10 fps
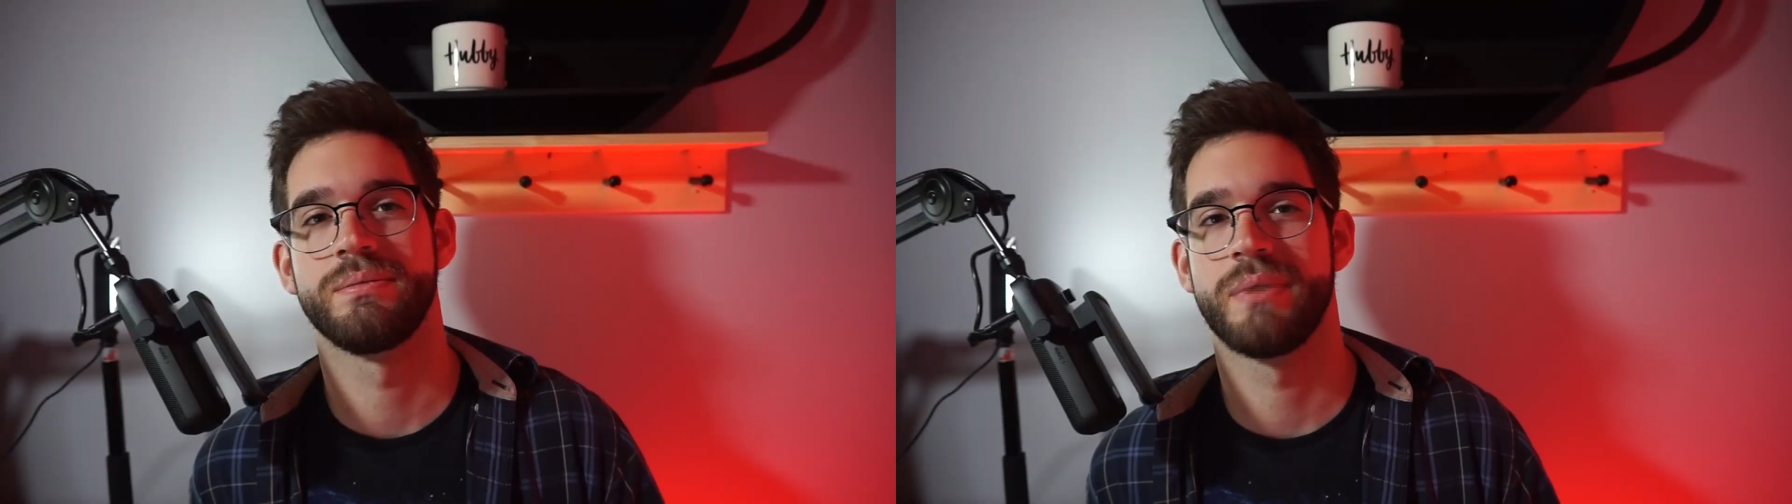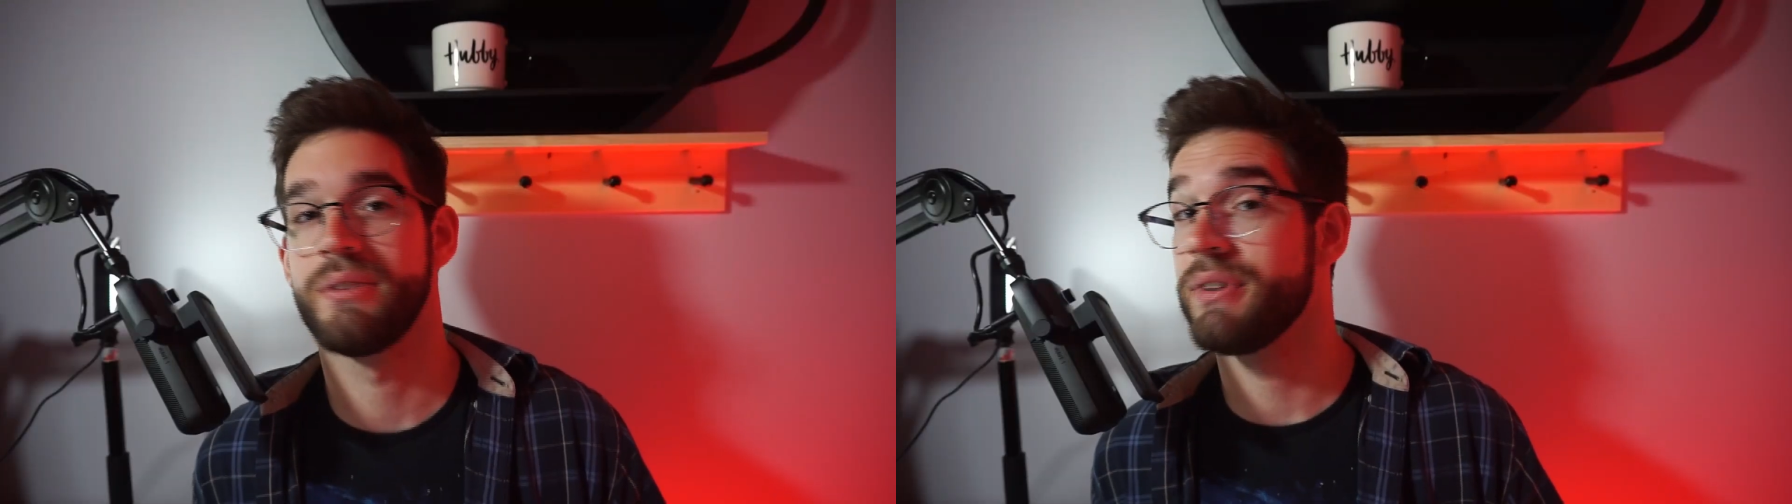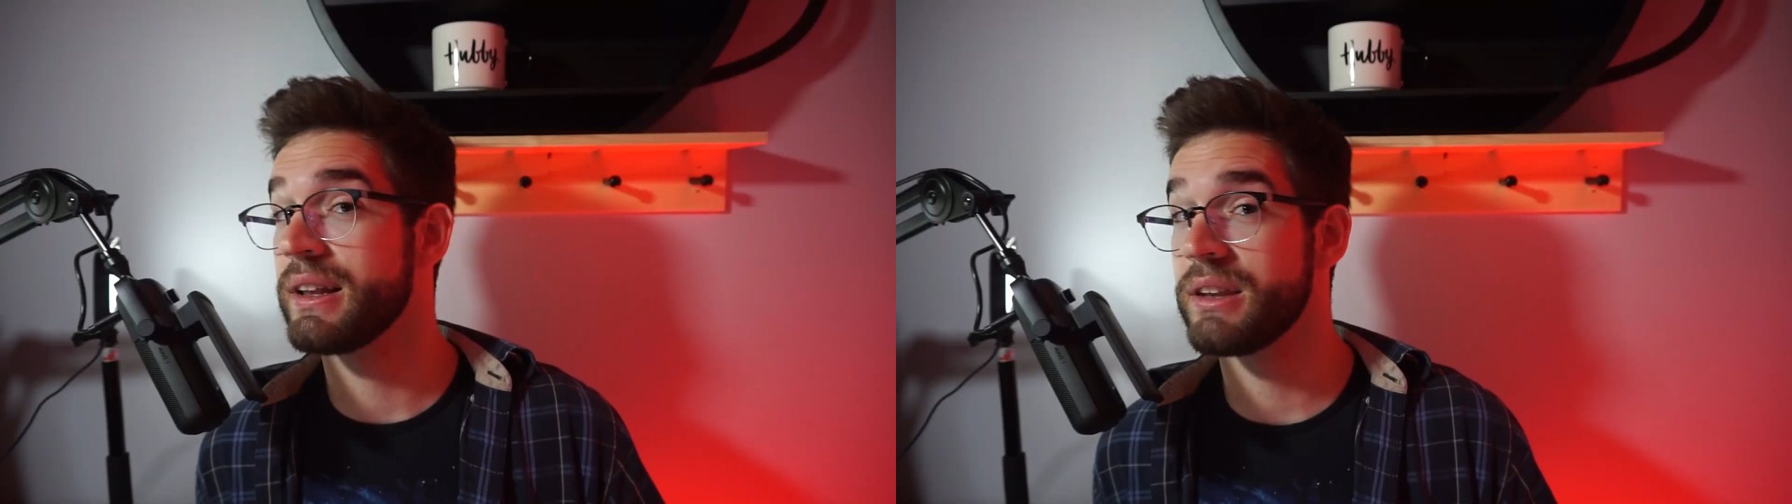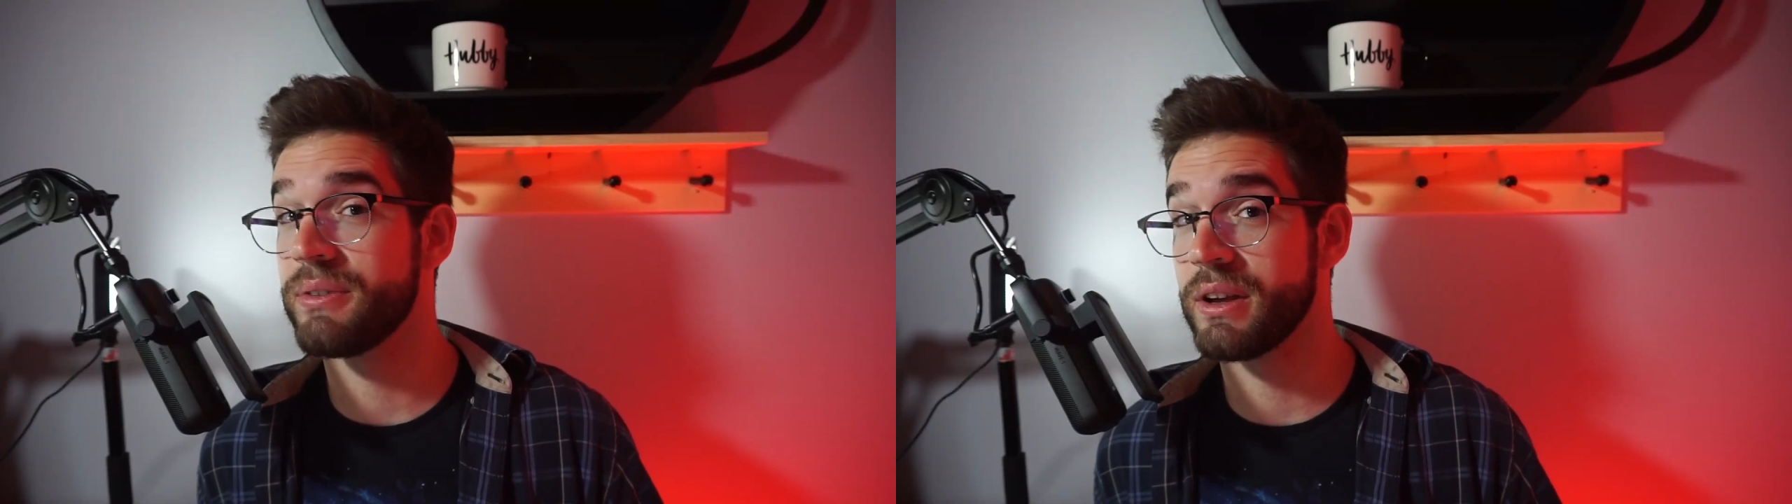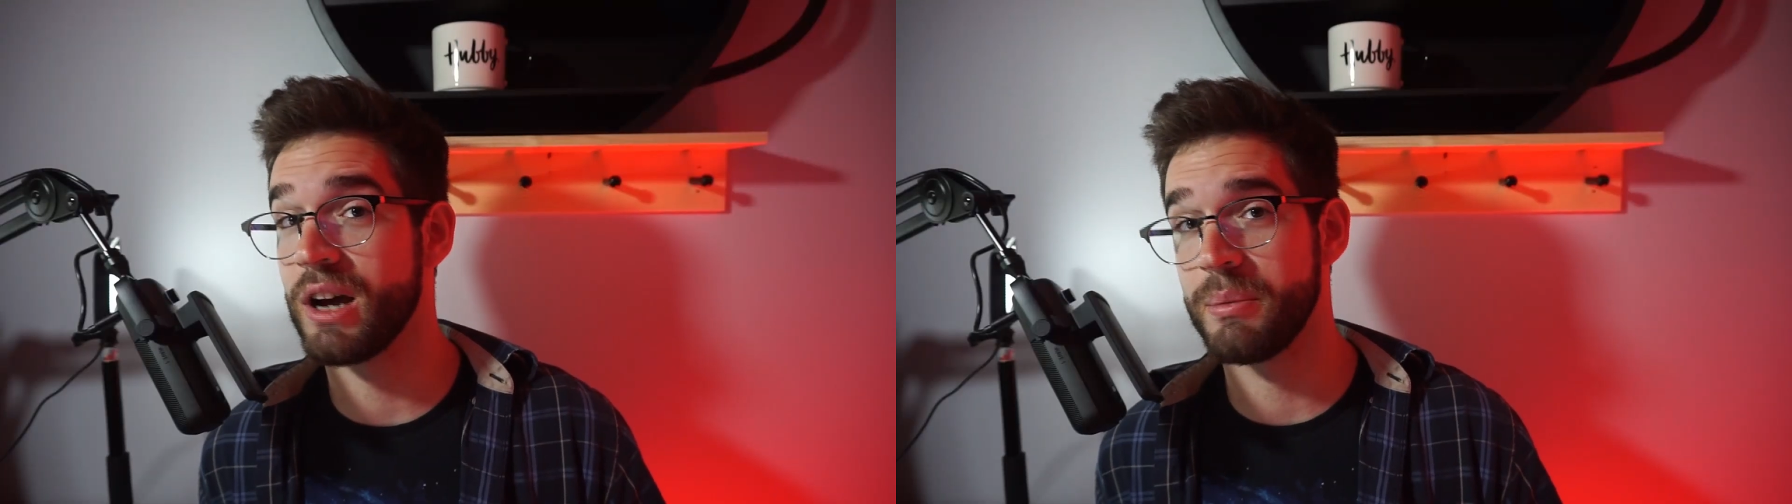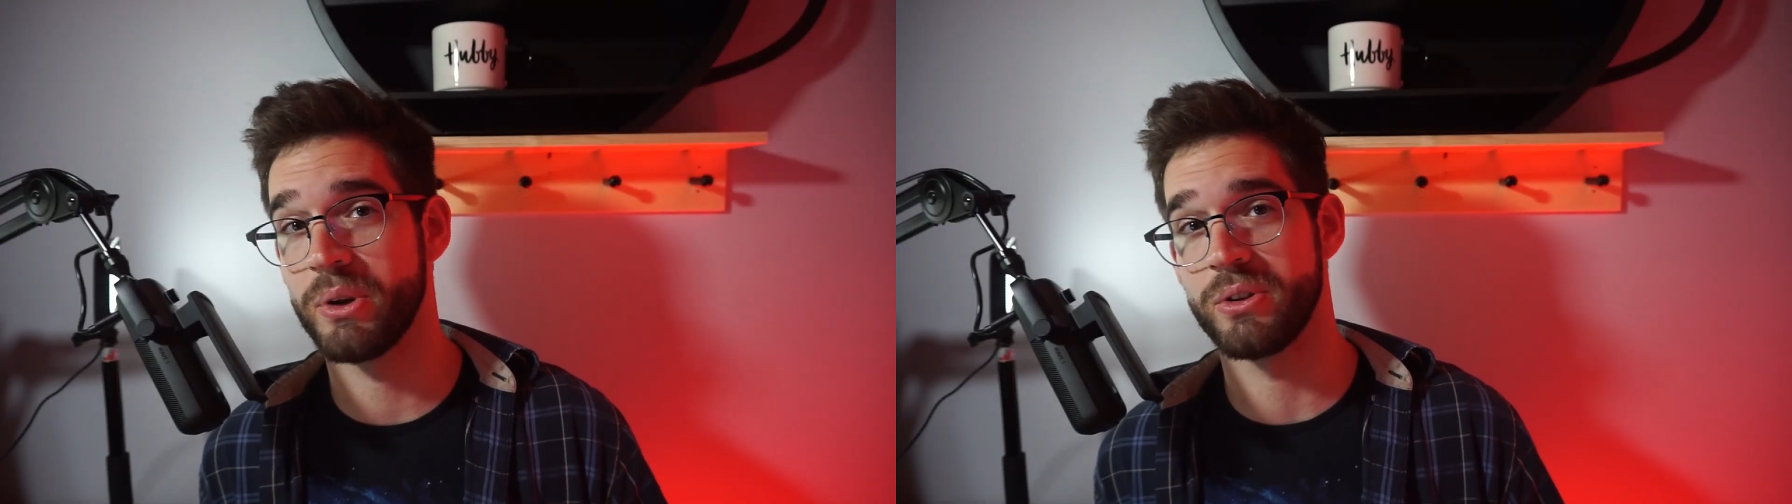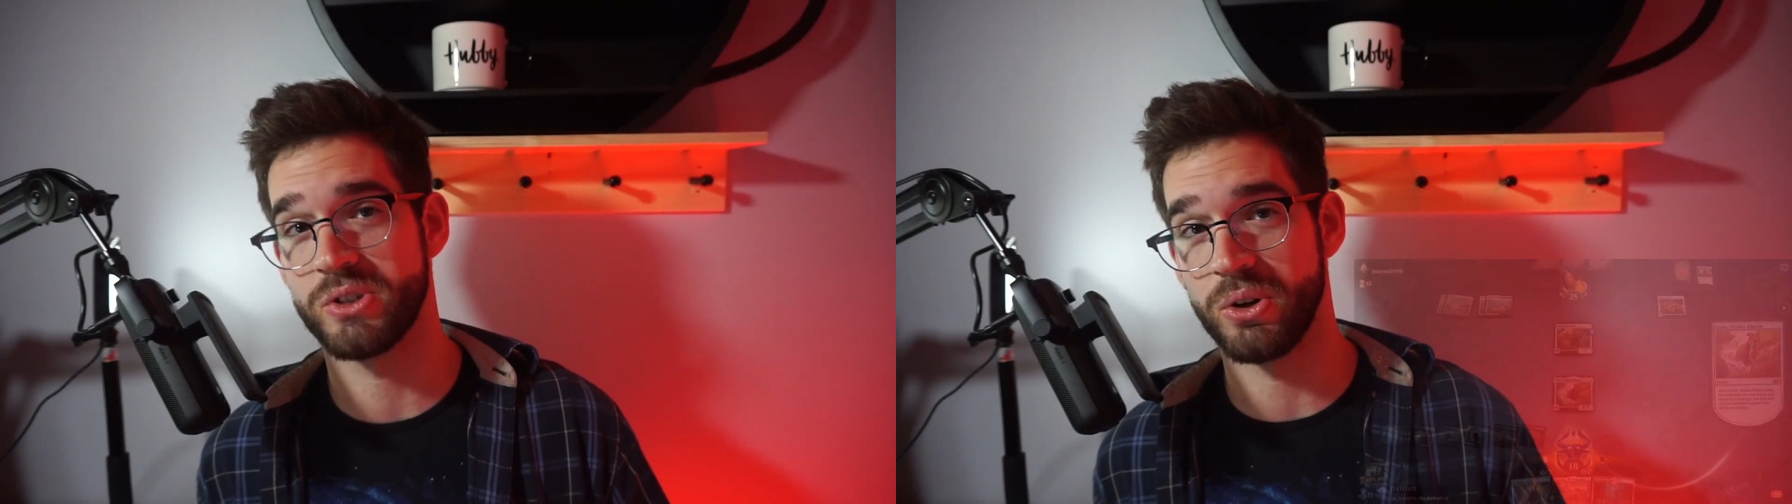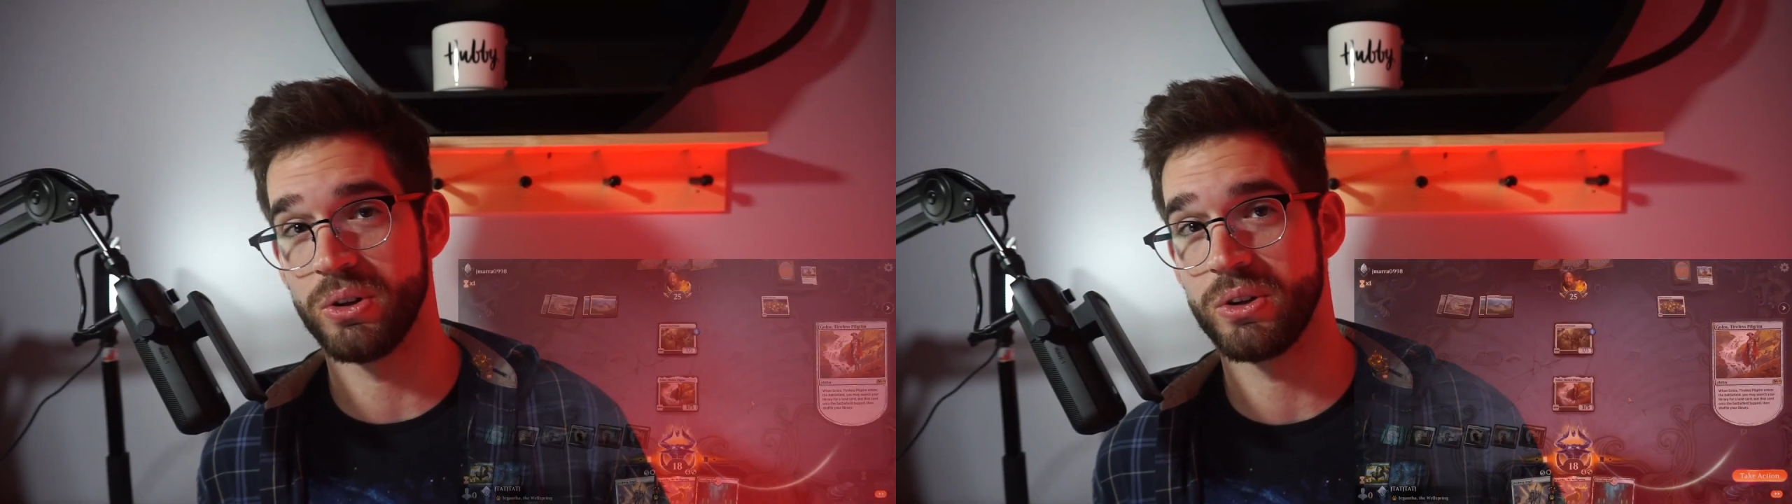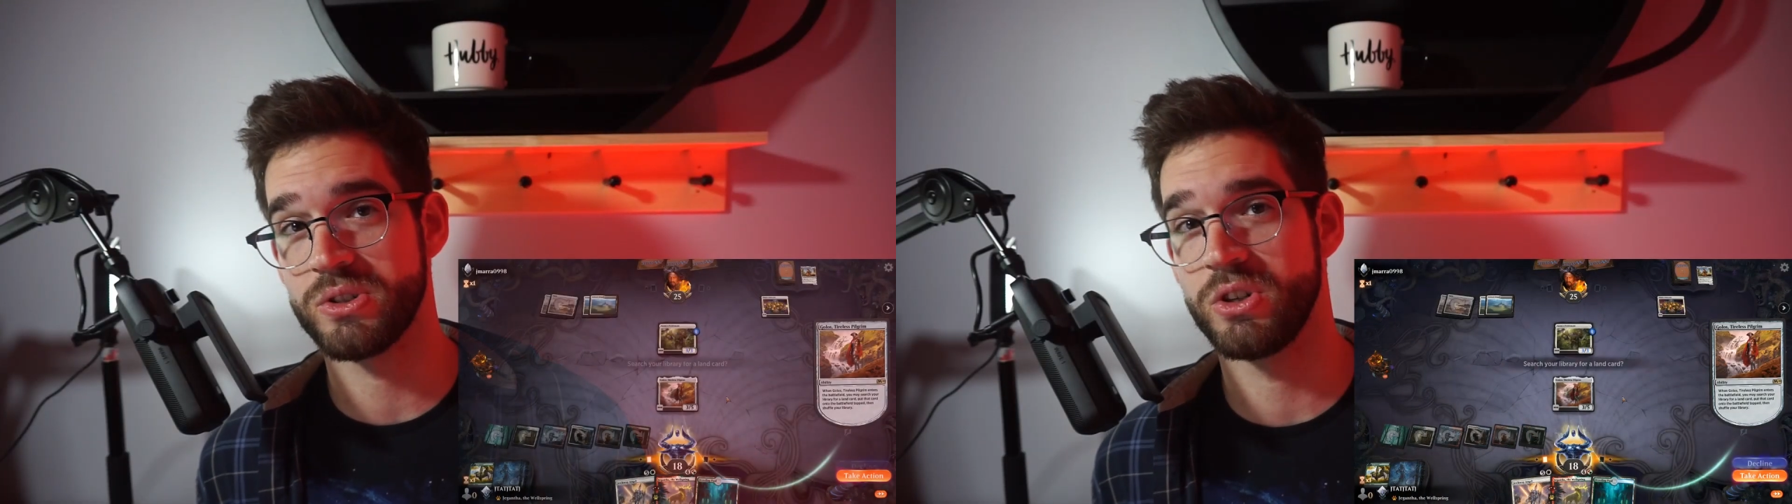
And finally for the combo, there's Golos,